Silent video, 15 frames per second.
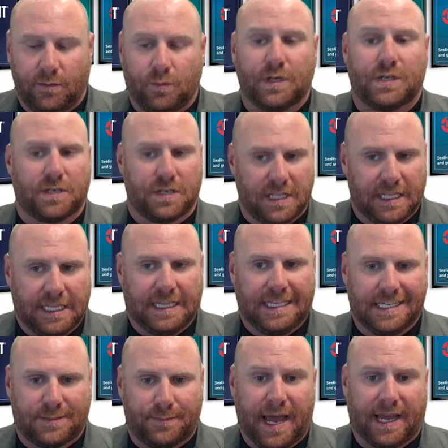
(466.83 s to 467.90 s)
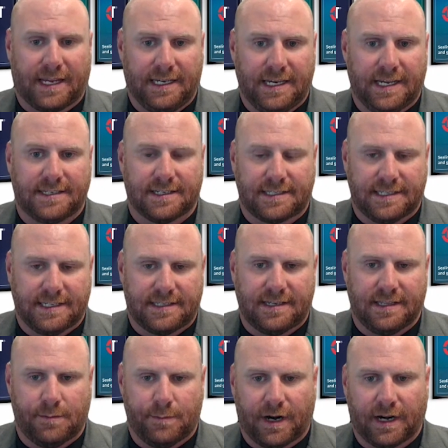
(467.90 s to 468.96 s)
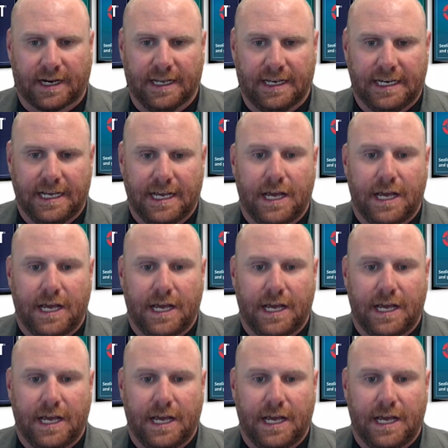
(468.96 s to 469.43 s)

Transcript: which this packing does exist in the market,